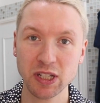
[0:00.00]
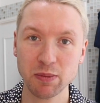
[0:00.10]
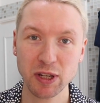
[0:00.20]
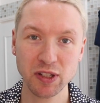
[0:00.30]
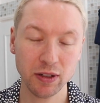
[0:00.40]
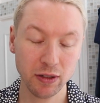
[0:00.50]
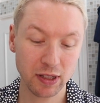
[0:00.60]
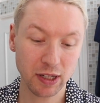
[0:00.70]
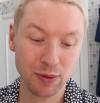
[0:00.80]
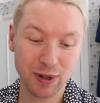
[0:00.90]
only supposed to use
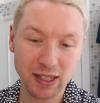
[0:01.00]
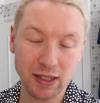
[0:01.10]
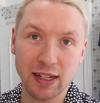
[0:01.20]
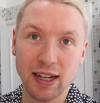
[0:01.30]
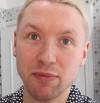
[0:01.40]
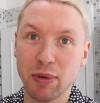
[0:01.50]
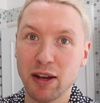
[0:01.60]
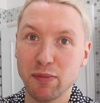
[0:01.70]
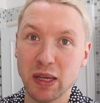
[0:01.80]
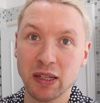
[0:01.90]
that twice a day, but
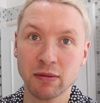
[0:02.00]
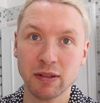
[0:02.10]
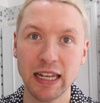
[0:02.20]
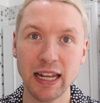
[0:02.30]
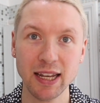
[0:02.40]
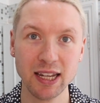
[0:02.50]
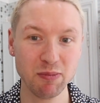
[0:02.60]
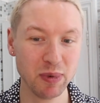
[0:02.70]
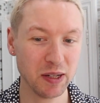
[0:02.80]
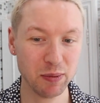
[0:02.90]
I've been laying
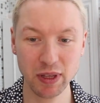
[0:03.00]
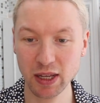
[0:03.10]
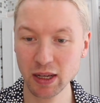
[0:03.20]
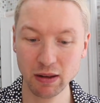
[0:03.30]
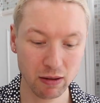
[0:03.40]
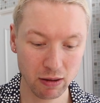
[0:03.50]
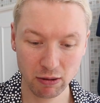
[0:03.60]
in bed with it,